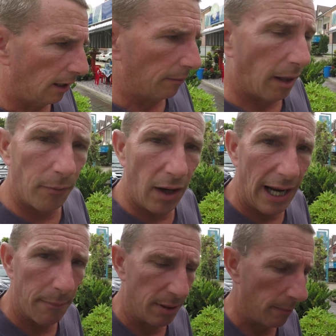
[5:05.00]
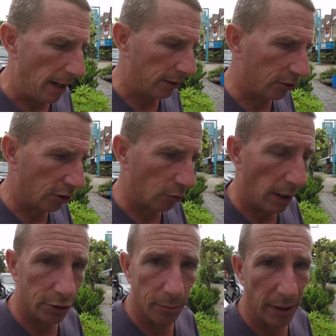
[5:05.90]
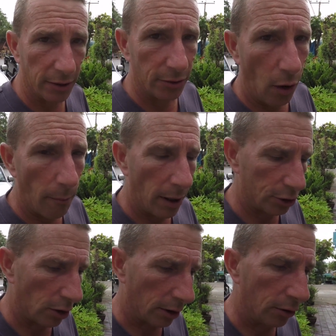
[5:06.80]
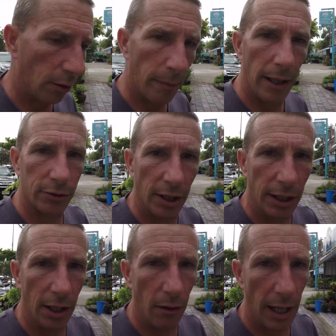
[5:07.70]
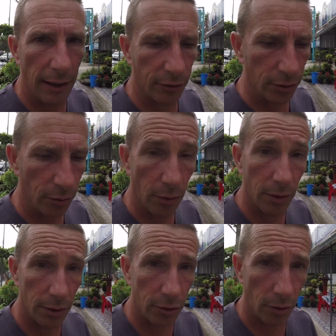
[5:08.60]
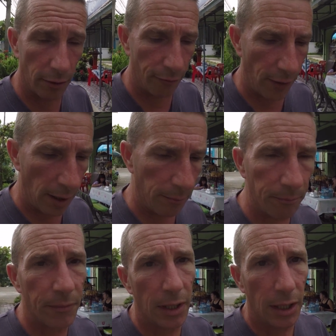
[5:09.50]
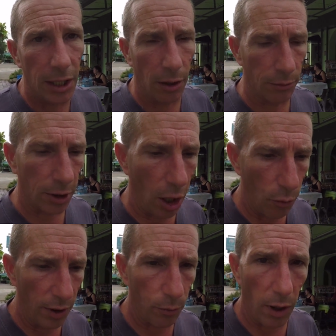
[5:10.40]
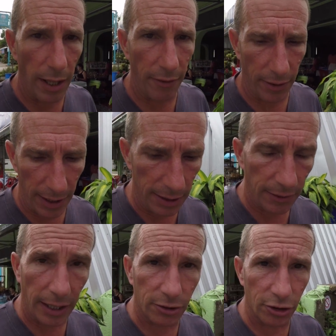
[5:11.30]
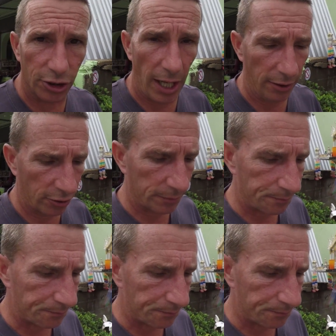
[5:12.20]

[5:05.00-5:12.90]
I'm not happy about the situation, but there's not much I can do about it. You know, I have to do sort of, you know, go with whatever they suggest.